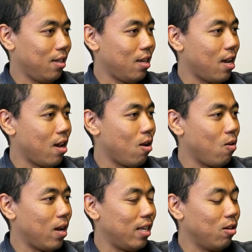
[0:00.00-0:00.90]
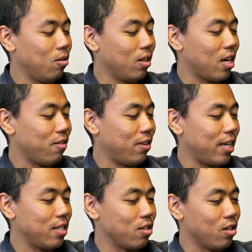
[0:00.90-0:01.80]
now I know a lot of
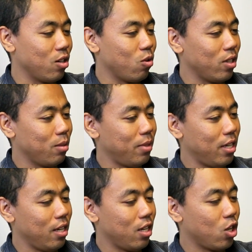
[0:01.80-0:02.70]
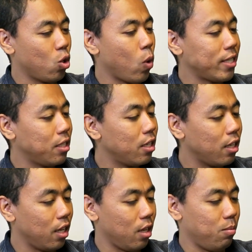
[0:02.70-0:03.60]
fans are going to be
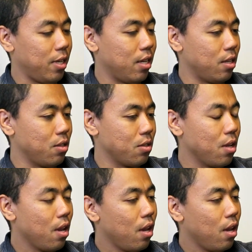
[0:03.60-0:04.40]
questioning it because